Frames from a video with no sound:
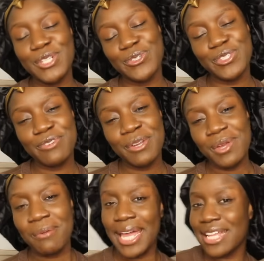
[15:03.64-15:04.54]
sure to follow
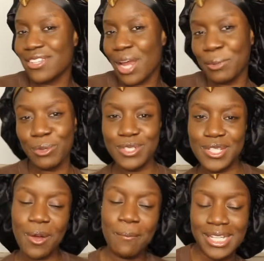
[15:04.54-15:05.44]
me on my Instagram and
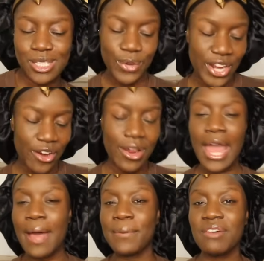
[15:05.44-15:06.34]
also on my Twitter.
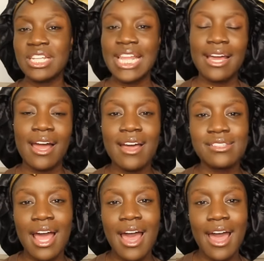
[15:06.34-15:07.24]
But other than that,
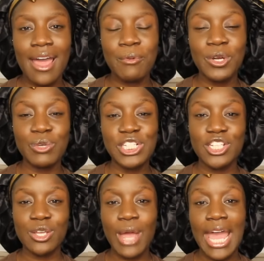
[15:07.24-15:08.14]
guys, I want to wish
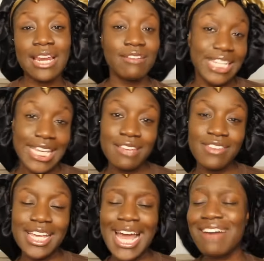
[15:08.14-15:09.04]
you a lovely
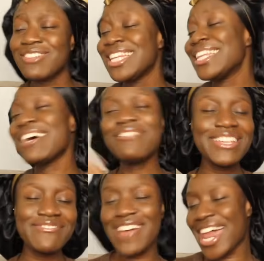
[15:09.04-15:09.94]
evening. Have a
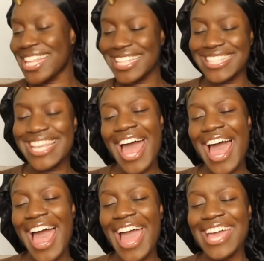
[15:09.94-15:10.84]
lovely
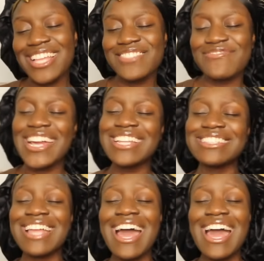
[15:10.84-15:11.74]
Valentine's.
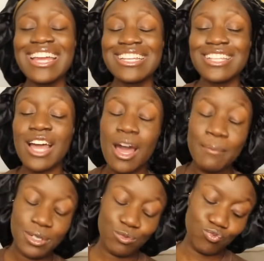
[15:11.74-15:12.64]
Valentine is
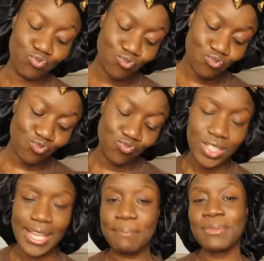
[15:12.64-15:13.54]
coming.
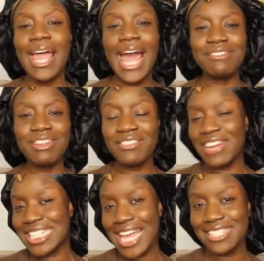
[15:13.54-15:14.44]
Yeah, have lovely
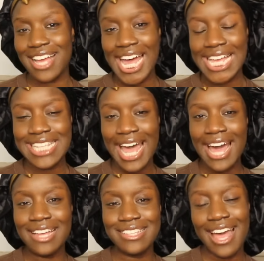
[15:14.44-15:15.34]
Valentine's, guys,
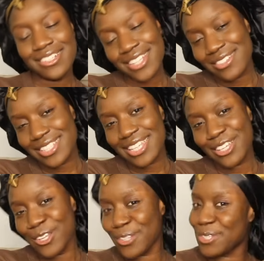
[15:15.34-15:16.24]
and I shall
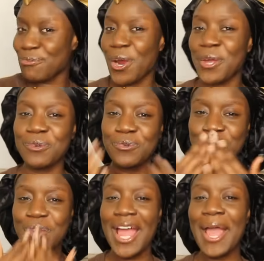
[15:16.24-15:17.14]
see you
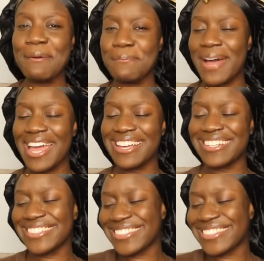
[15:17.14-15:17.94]
tomorrow. Bye.